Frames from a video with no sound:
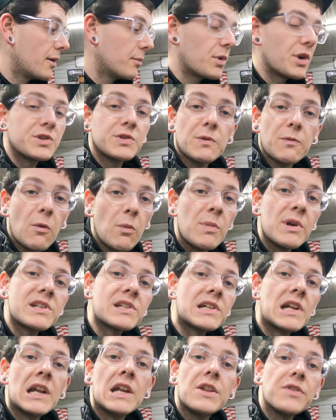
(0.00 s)
Plus if we're
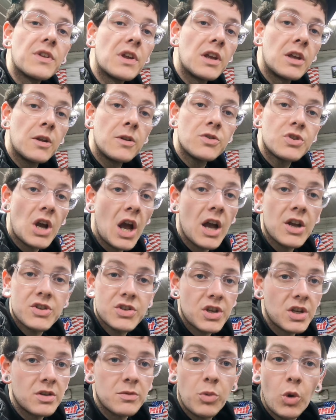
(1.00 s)
missing anything,
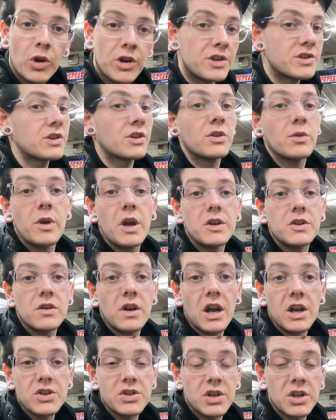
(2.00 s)
Josh can point us in the right
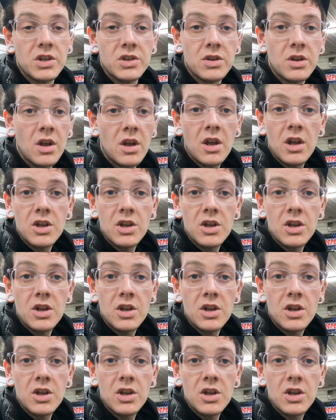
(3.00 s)
direction,